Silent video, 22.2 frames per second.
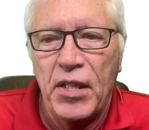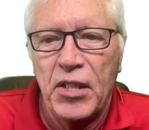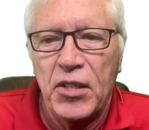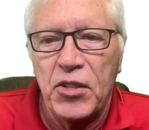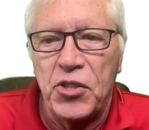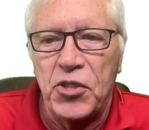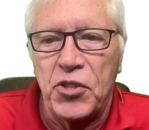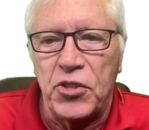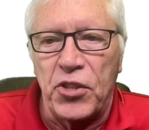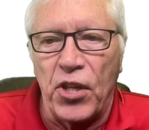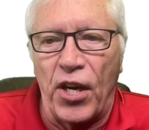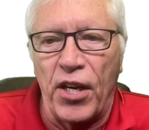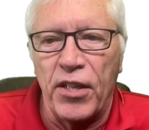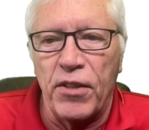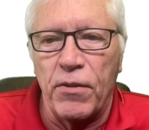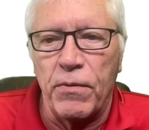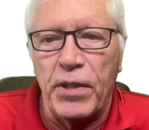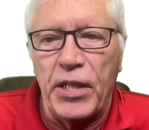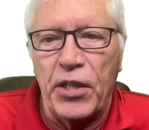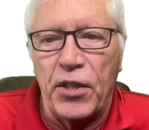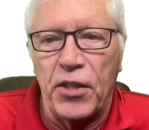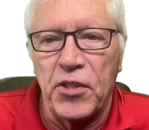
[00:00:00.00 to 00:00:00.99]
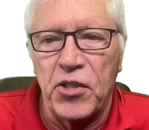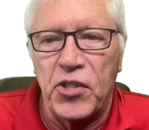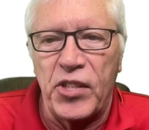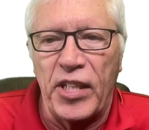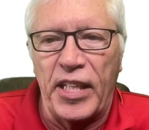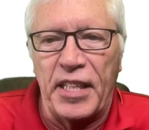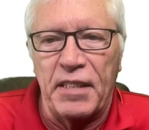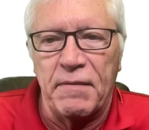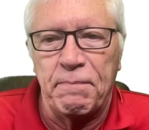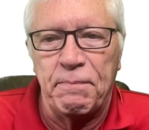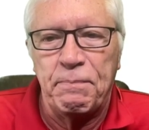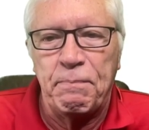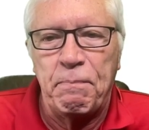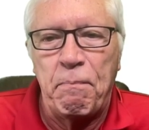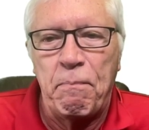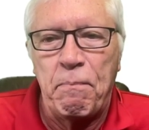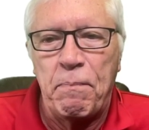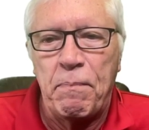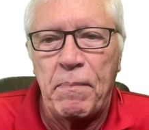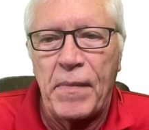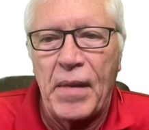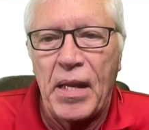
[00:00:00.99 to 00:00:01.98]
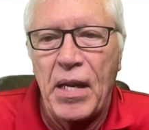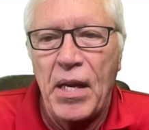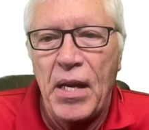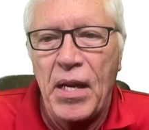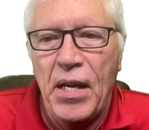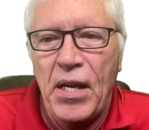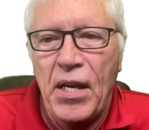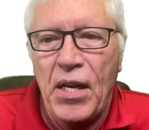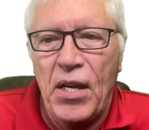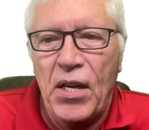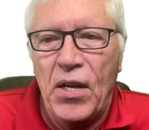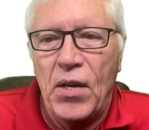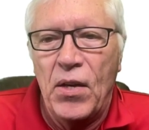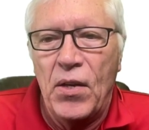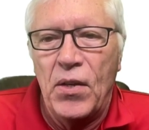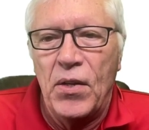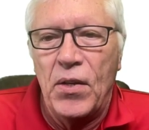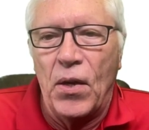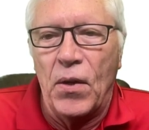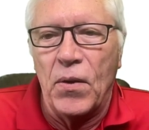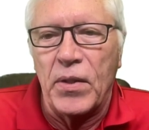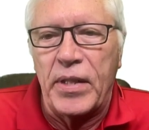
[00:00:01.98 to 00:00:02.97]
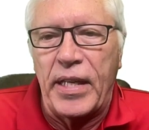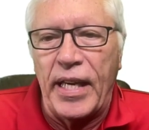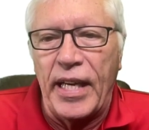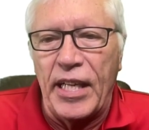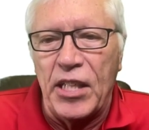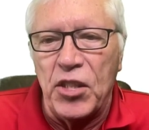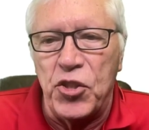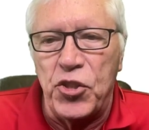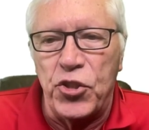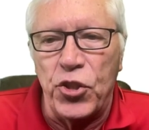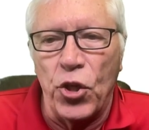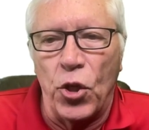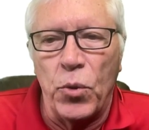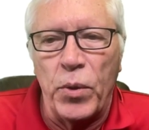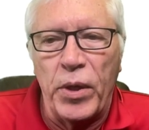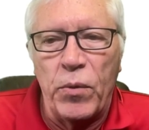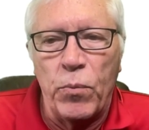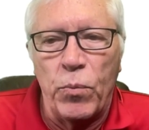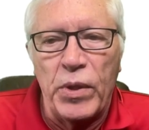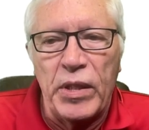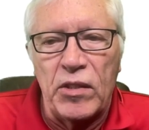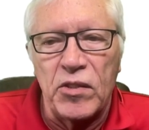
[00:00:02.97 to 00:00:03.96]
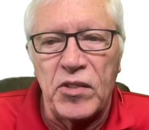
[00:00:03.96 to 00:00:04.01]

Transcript: Start rehearsing. Okay, show in real